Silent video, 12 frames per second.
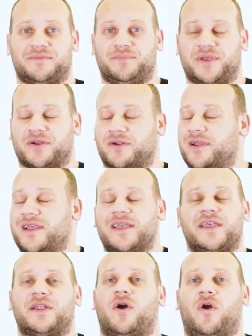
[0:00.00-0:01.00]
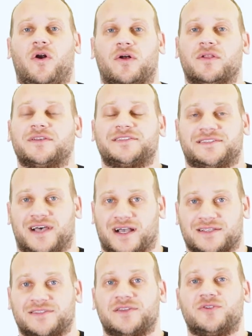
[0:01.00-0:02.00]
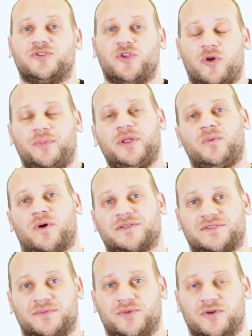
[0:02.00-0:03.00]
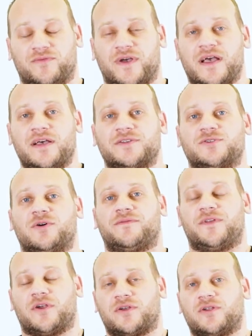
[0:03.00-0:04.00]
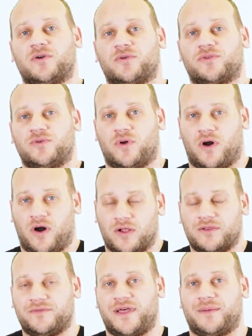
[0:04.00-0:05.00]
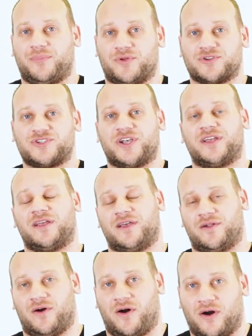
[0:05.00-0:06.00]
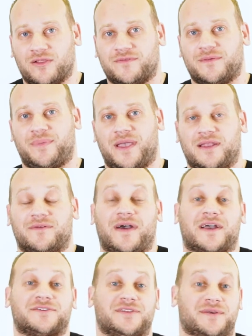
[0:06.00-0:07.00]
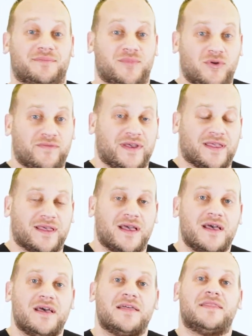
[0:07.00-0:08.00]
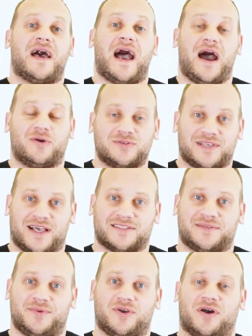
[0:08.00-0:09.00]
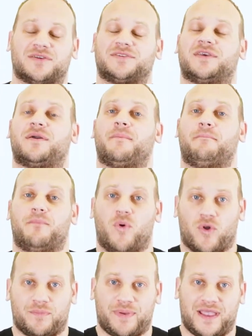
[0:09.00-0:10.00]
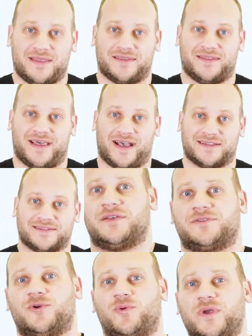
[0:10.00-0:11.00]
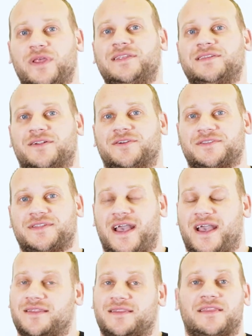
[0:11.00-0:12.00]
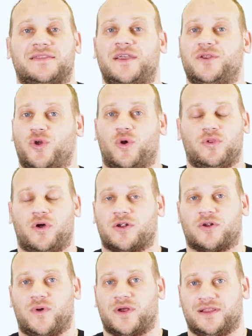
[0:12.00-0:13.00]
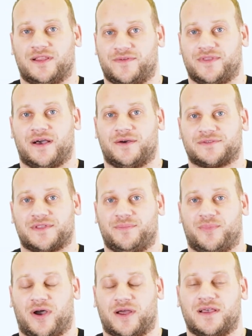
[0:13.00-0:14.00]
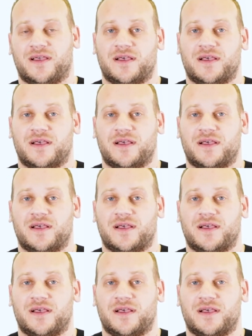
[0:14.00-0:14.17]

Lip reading: and beer, it all sucks. Nobody wants to move. So if they're gonna go through all of that bullshit and all of the pain of actually moving, the house has to be causing more pain than that. So we need to understand that they no longer want to live in the house they bought.